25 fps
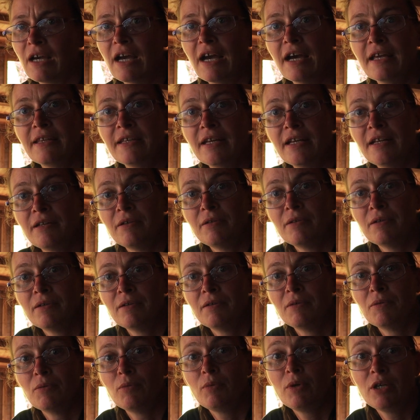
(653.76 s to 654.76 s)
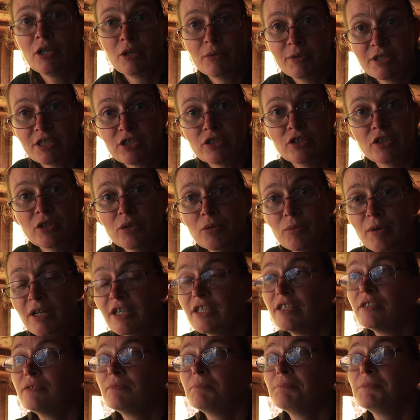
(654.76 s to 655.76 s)
and then we know it's done when
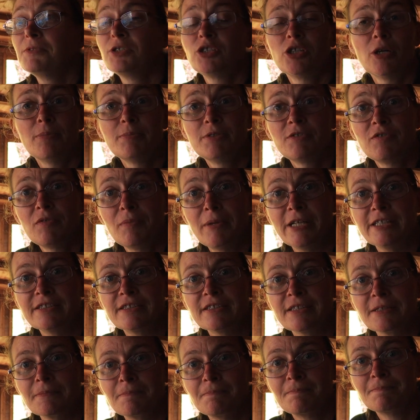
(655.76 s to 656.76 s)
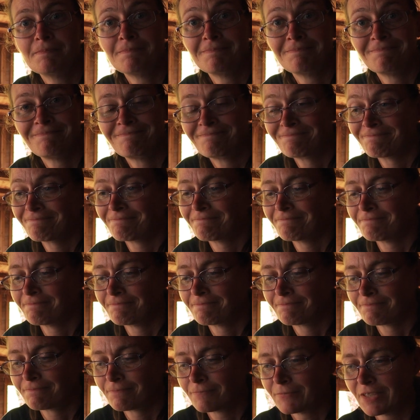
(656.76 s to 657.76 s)
it stops fermenting.
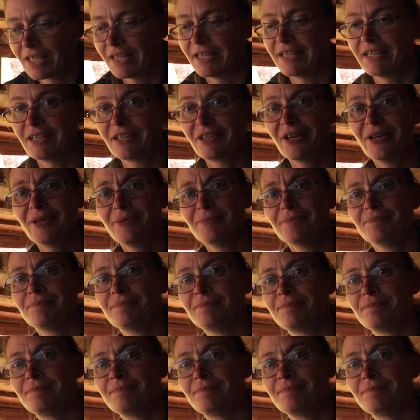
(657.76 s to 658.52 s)
There you go,